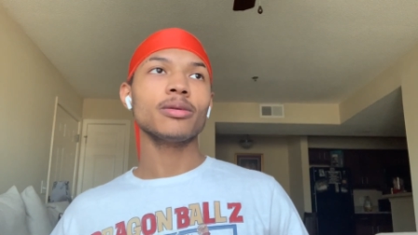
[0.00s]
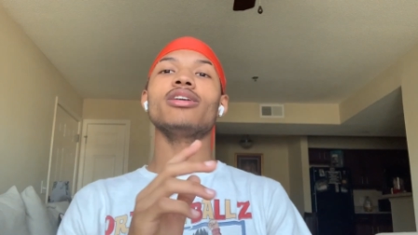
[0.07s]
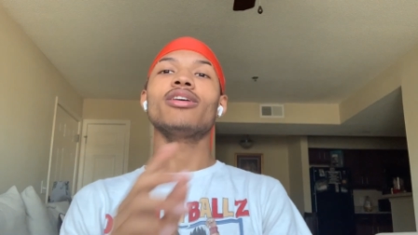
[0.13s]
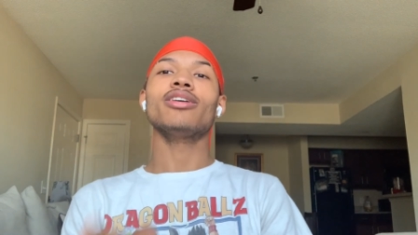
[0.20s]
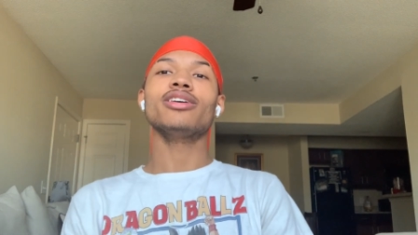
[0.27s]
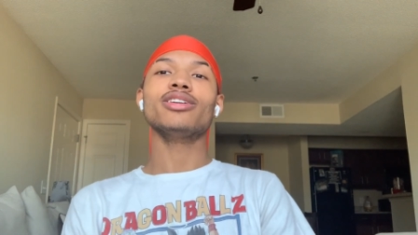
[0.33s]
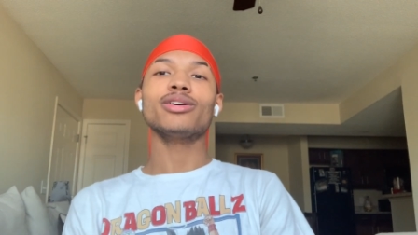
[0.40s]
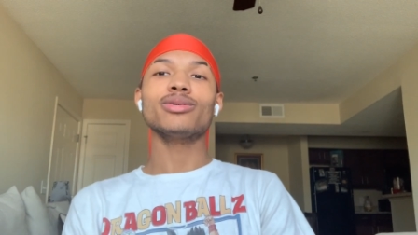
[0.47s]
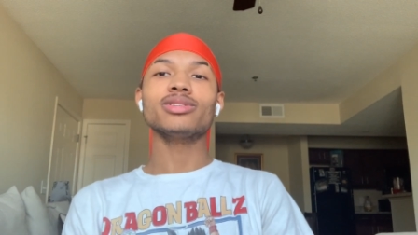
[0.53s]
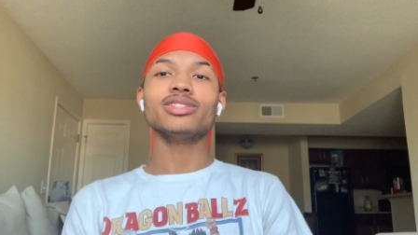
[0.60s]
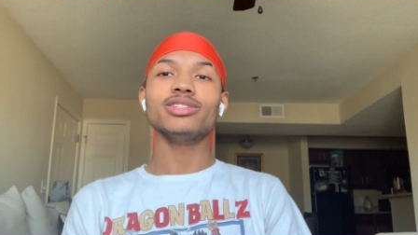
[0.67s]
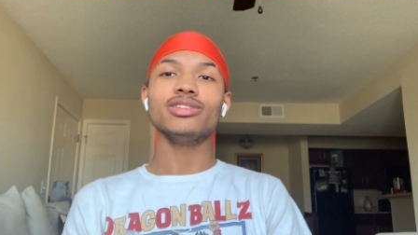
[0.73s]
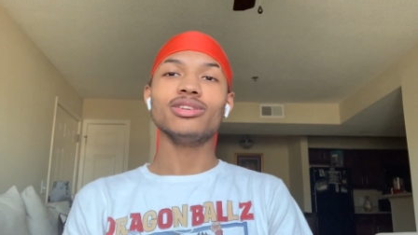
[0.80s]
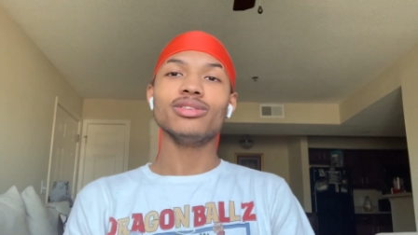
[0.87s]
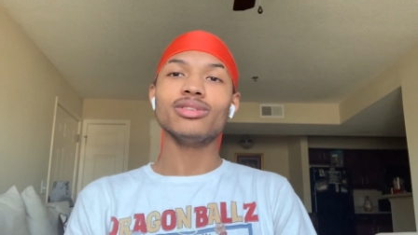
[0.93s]
You already know what
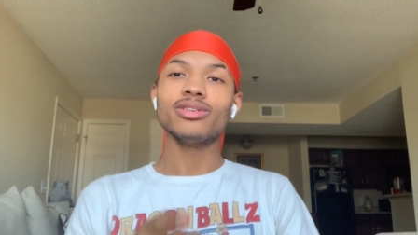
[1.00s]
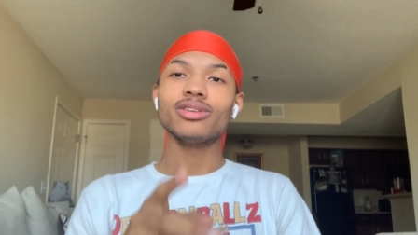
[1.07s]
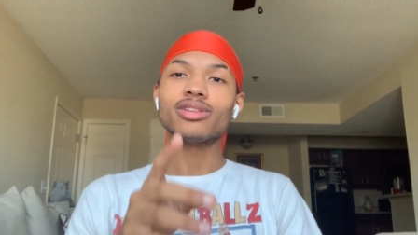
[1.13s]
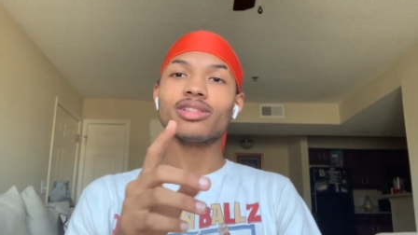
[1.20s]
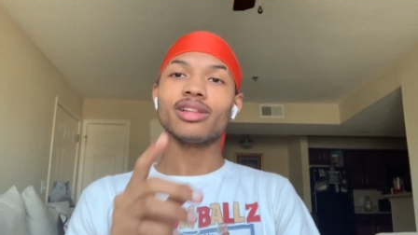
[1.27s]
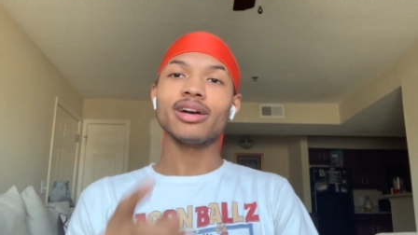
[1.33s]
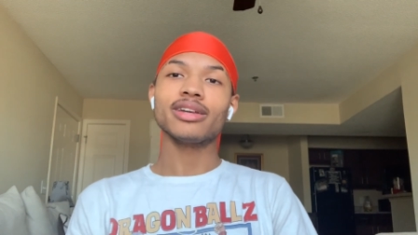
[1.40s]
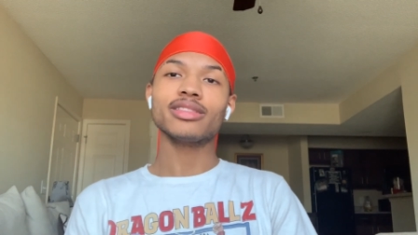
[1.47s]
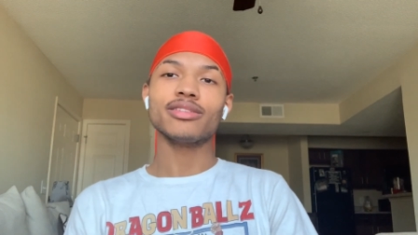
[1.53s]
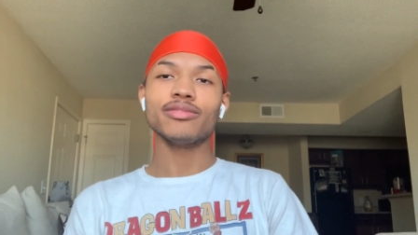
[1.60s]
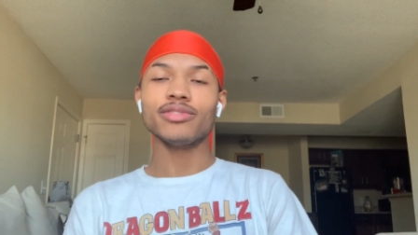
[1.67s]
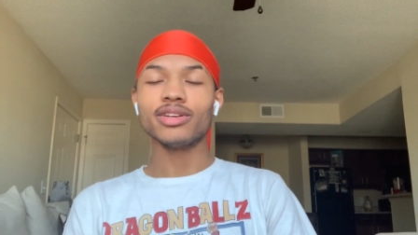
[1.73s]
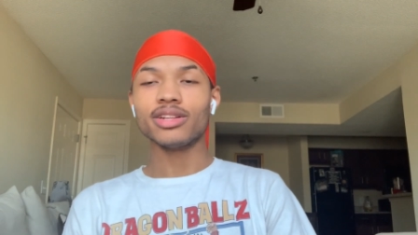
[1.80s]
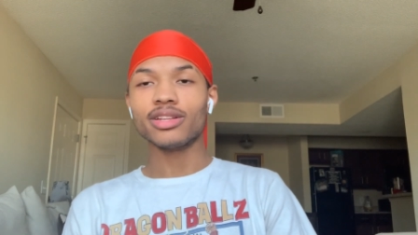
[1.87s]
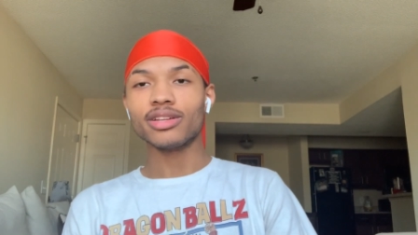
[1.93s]
to do. Like the
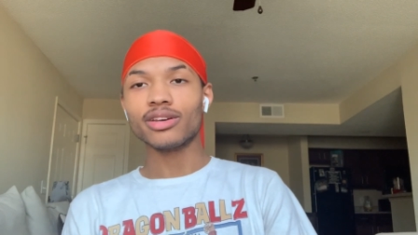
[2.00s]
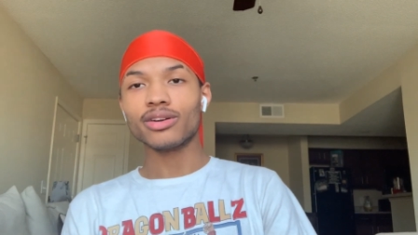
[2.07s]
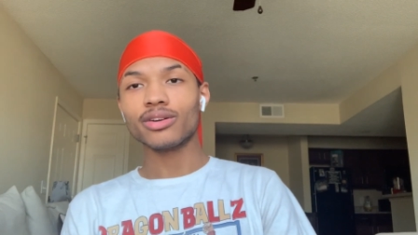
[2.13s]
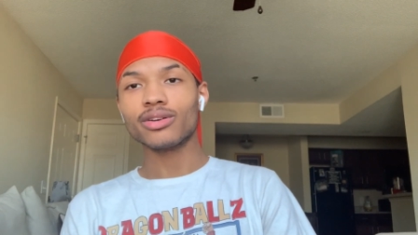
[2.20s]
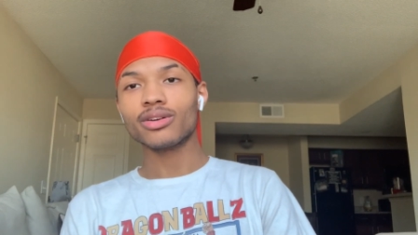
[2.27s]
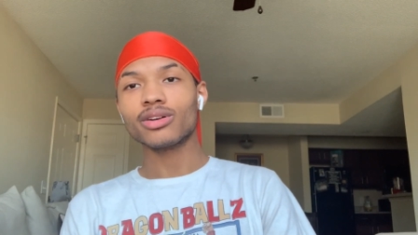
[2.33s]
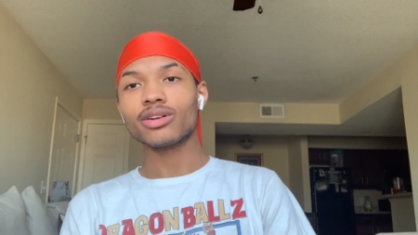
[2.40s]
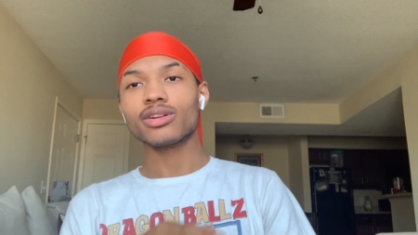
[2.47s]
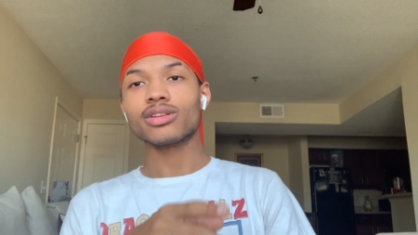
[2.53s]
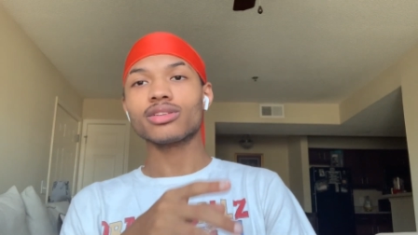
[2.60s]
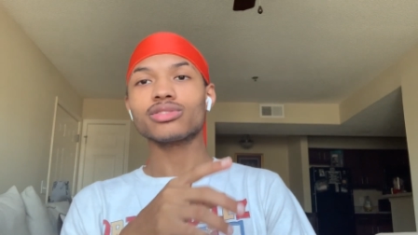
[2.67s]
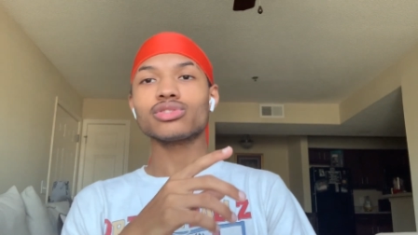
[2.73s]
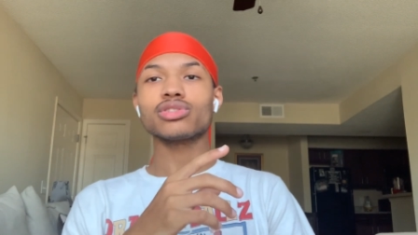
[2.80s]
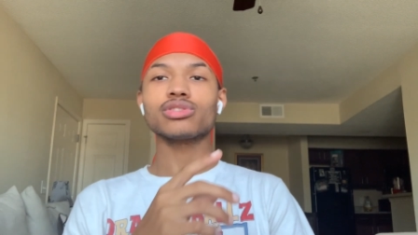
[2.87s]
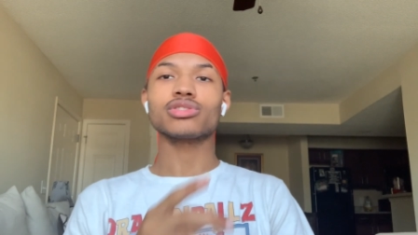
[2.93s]
video,
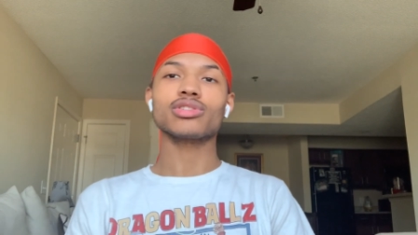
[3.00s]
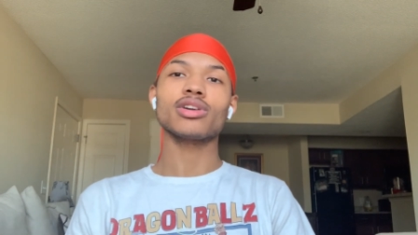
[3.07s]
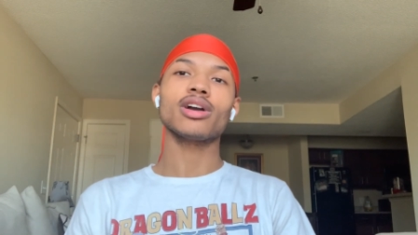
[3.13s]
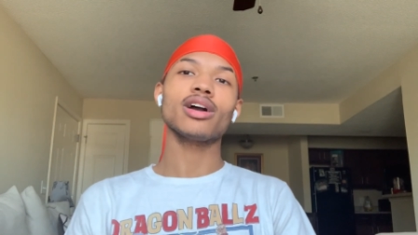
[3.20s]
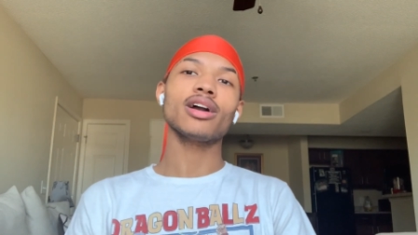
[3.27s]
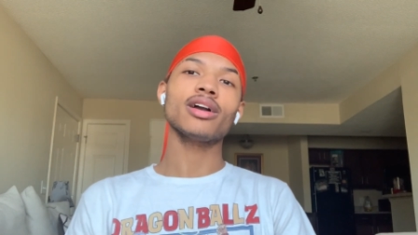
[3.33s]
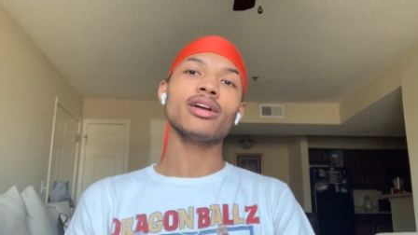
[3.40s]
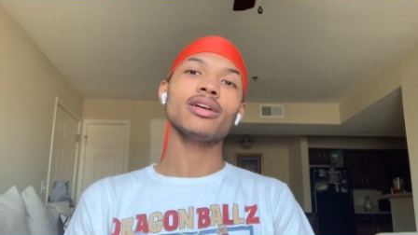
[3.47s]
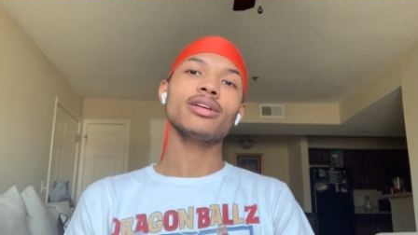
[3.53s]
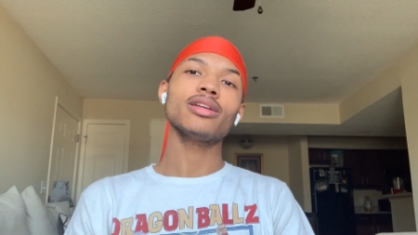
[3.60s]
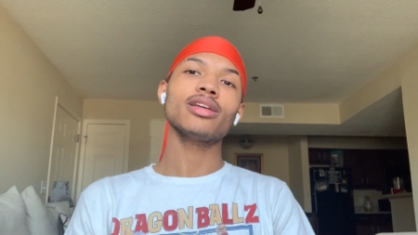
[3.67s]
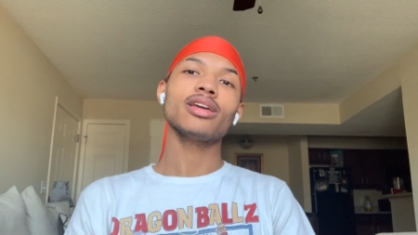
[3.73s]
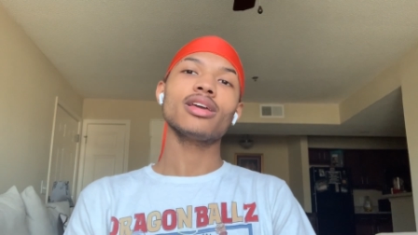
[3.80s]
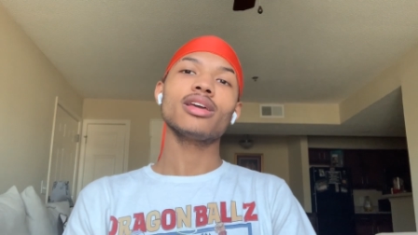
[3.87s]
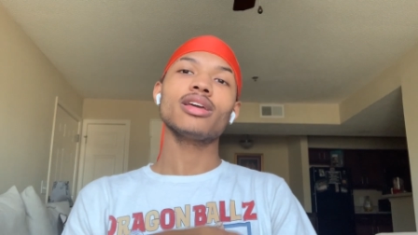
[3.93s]
subscribe,
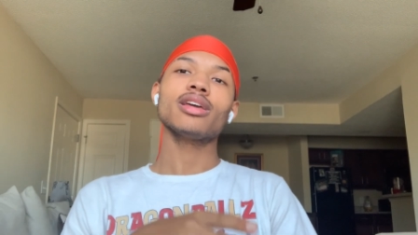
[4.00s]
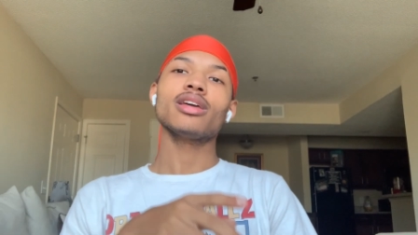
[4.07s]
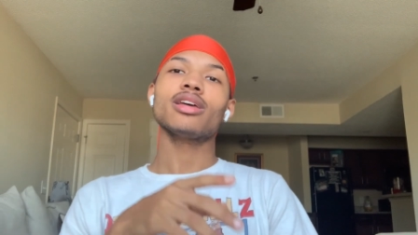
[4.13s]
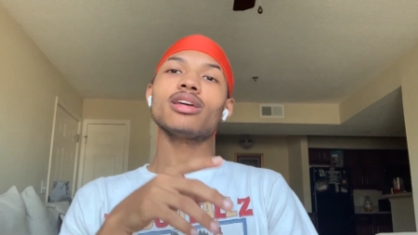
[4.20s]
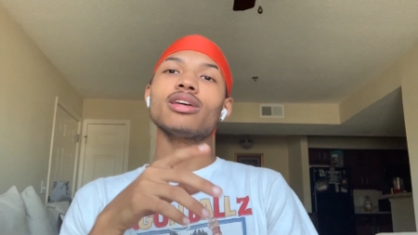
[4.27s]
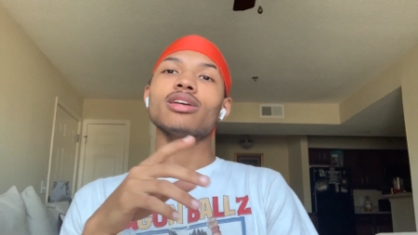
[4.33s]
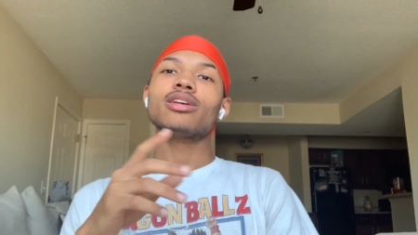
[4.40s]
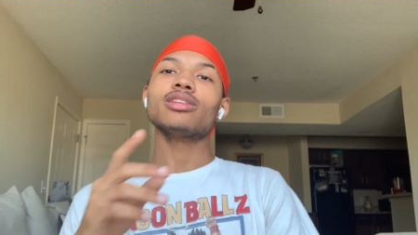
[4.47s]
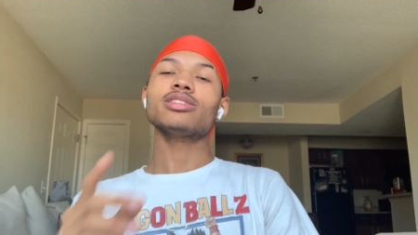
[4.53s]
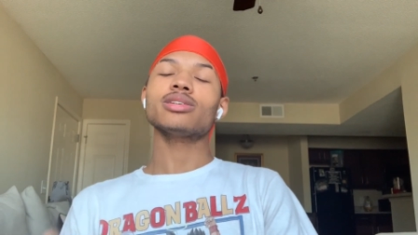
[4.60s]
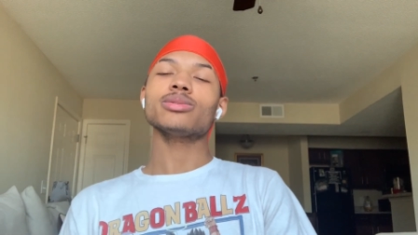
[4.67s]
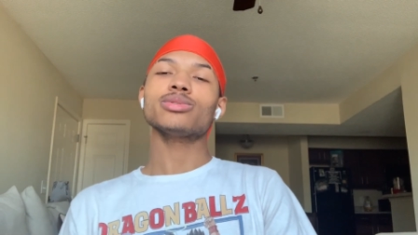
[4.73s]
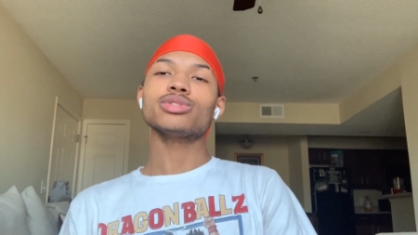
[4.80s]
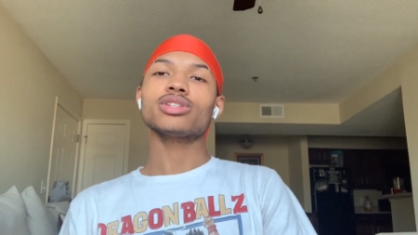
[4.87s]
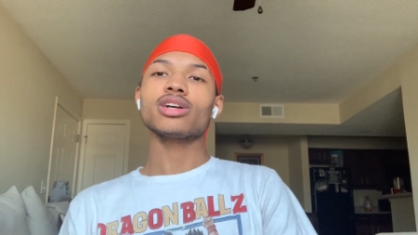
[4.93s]

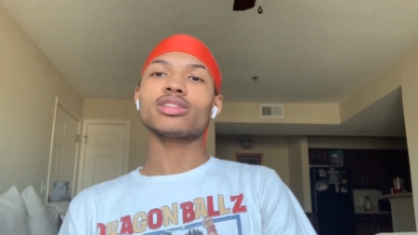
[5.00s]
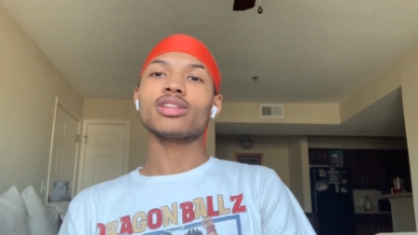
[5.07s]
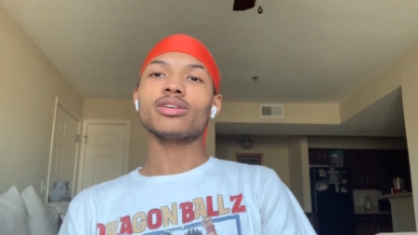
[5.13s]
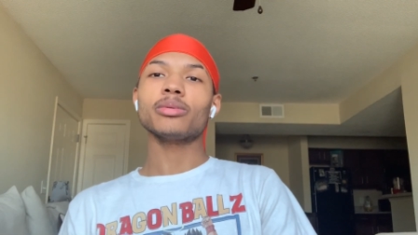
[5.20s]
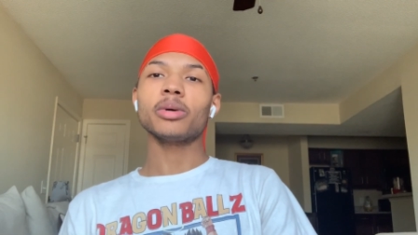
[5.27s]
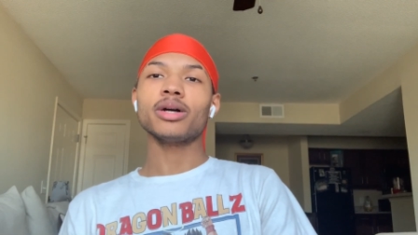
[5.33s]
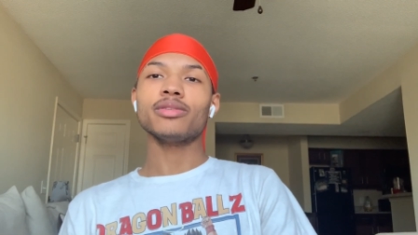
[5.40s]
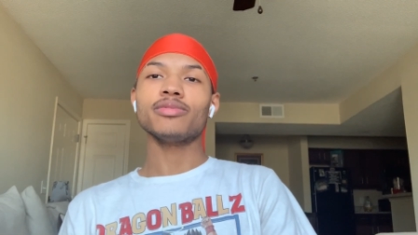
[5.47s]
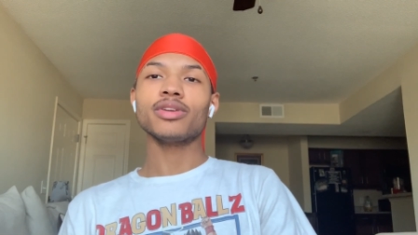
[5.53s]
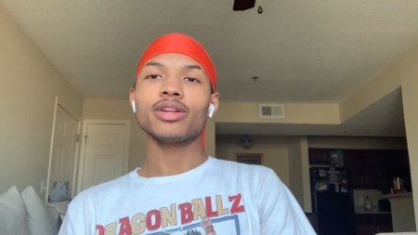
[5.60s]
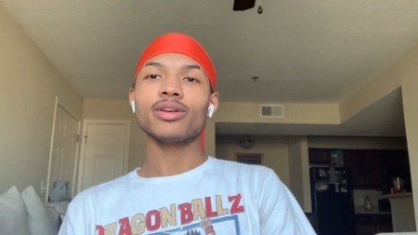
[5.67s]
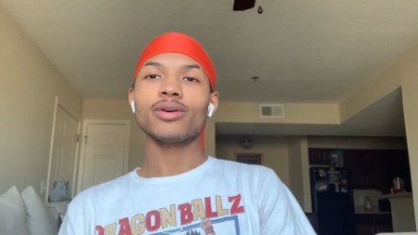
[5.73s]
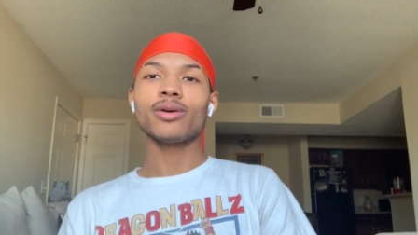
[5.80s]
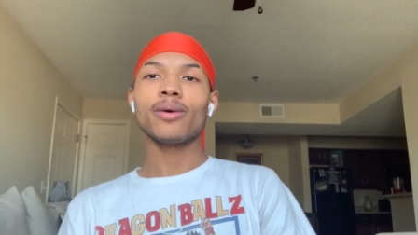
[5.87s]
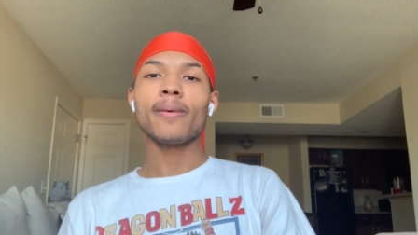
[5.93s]
tell me what y'all thought about the
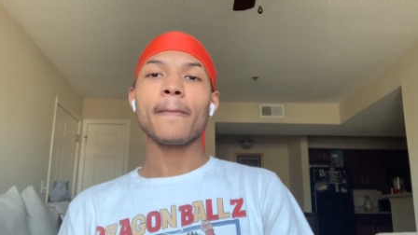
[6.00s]
video.